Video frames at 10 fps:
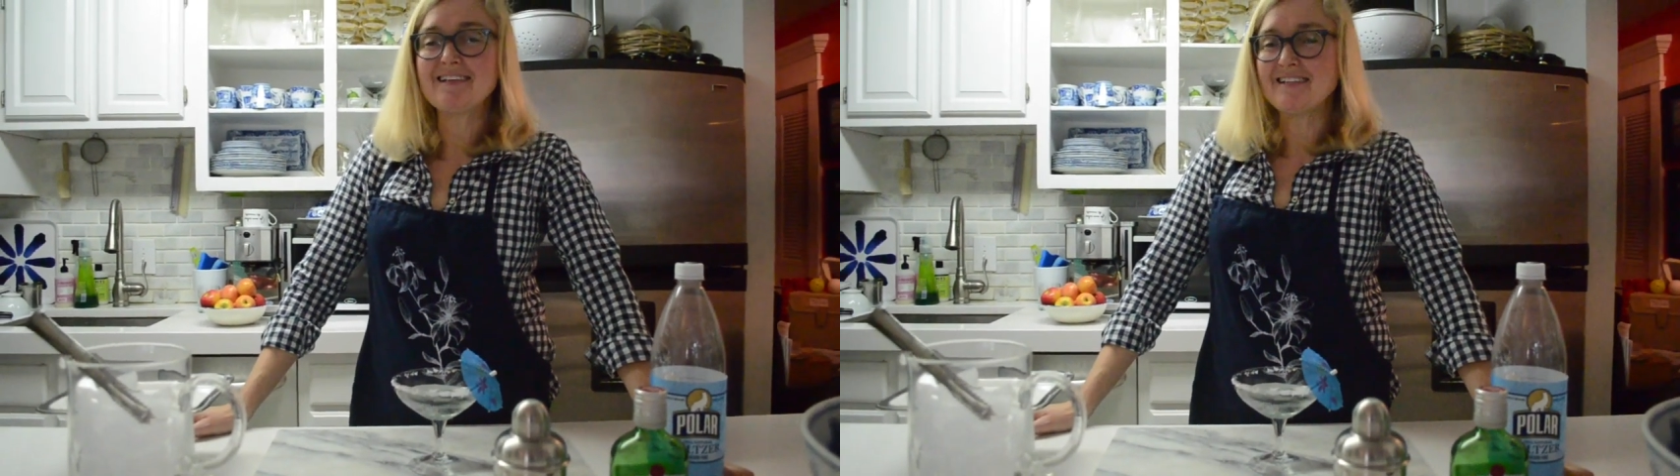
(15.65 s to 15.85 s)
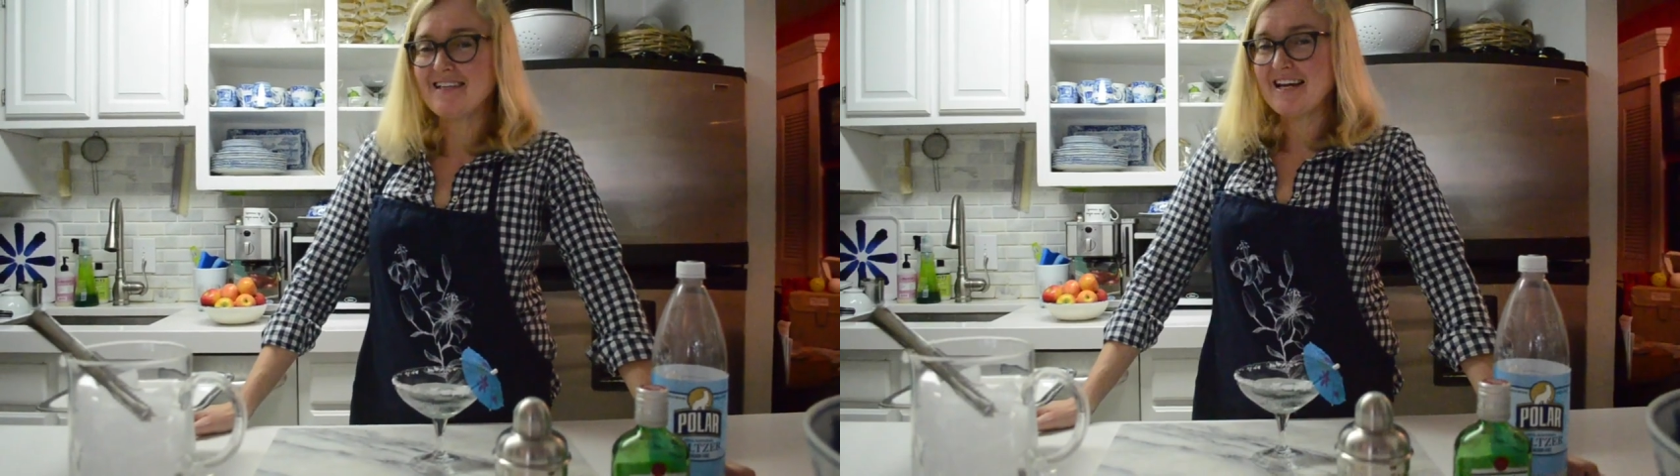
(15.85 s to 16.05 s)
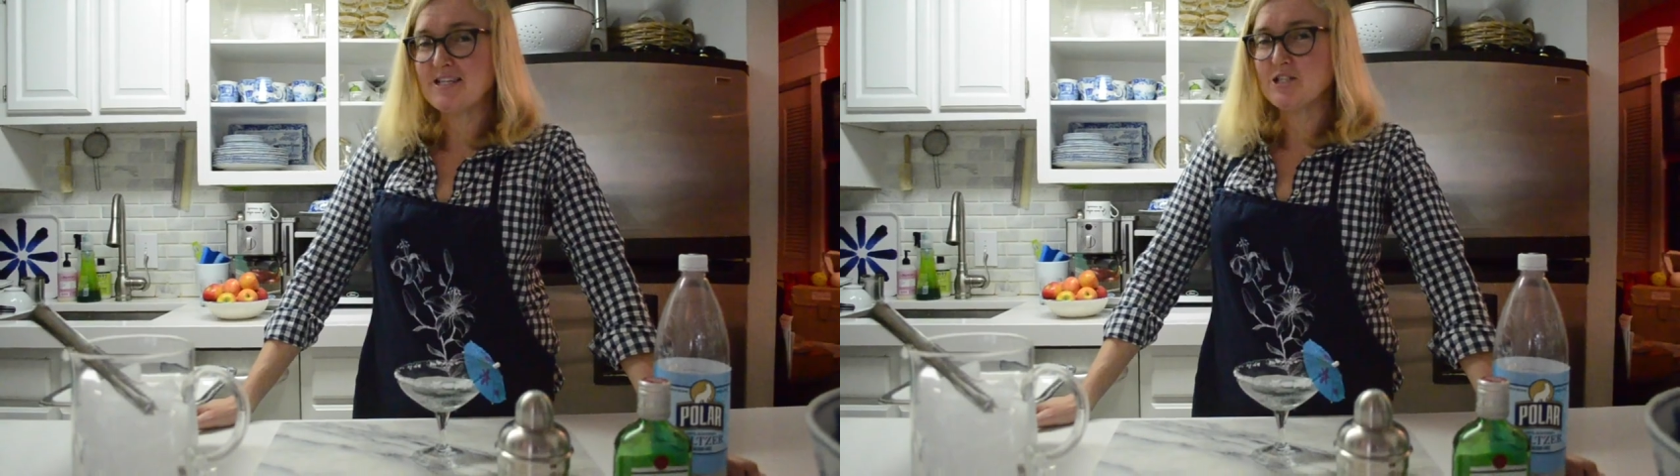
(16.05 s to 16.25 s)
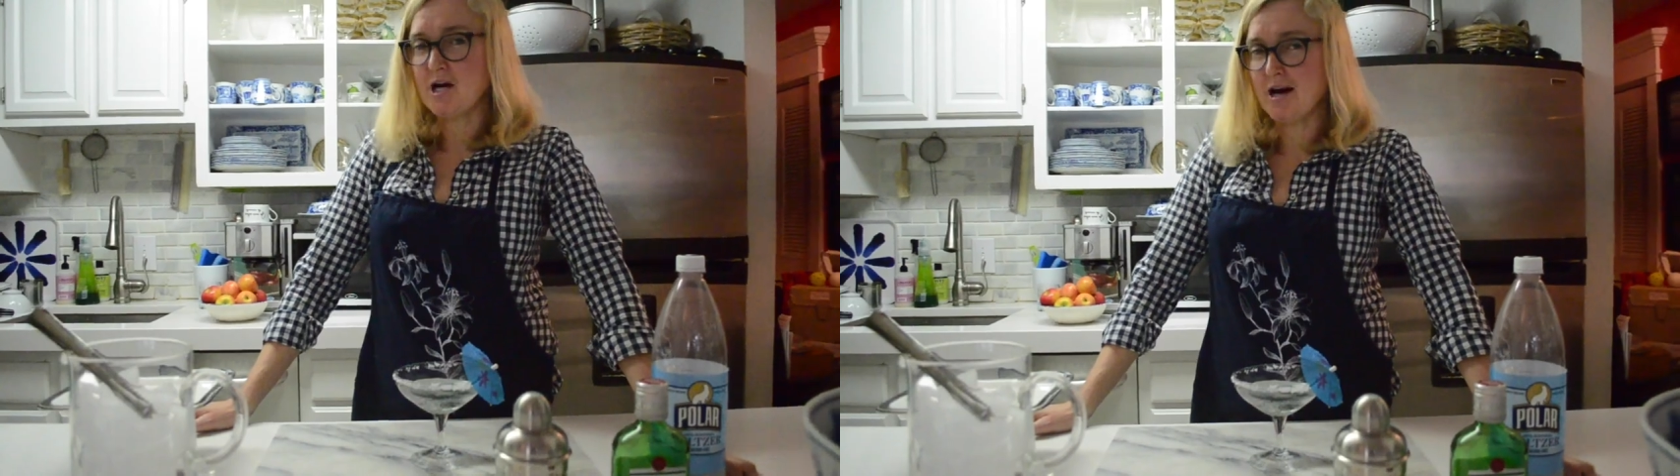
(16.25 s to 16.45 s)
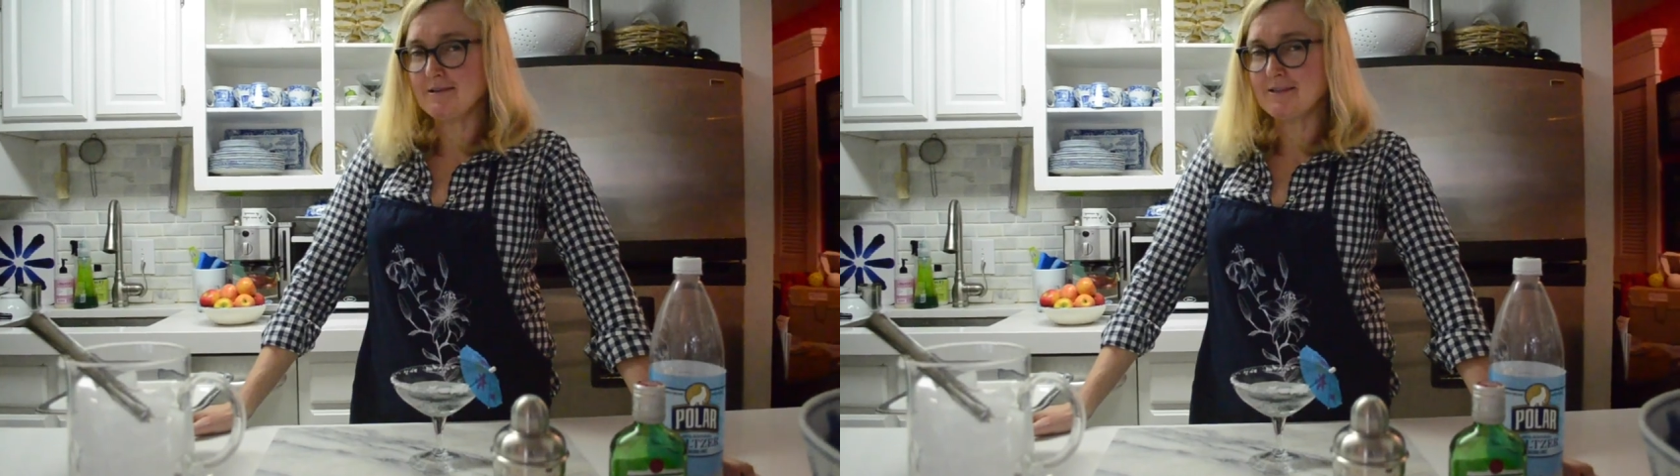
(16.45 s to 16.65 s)
it's a nice
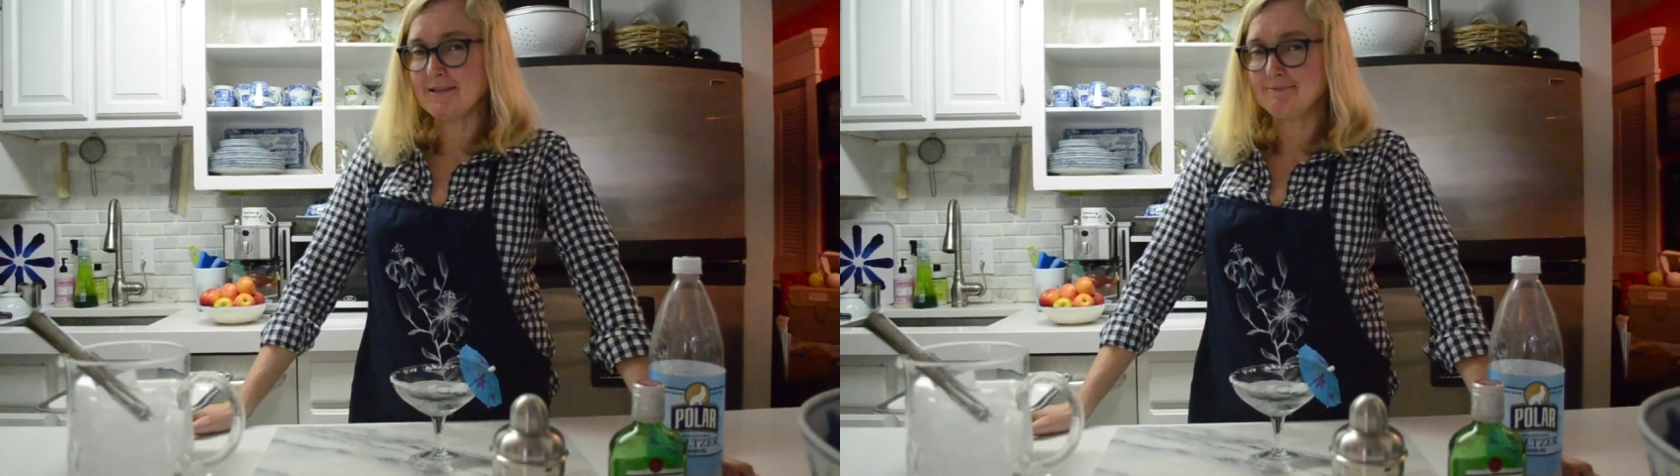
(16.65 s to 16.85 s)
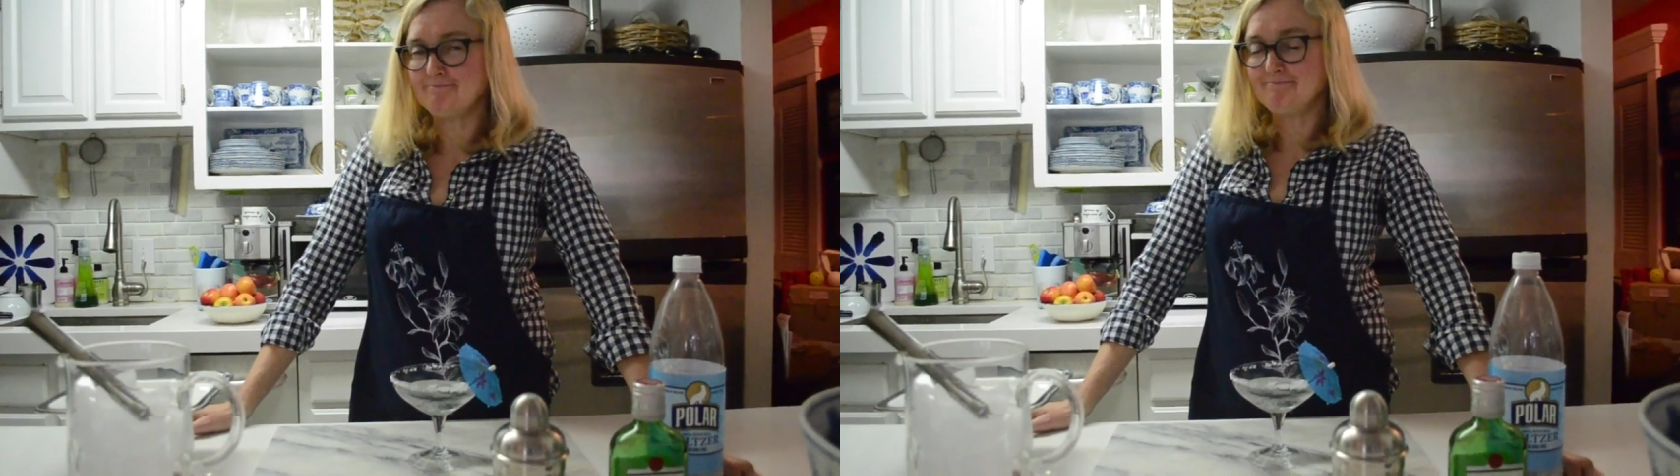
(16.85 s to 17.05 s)
cocktail.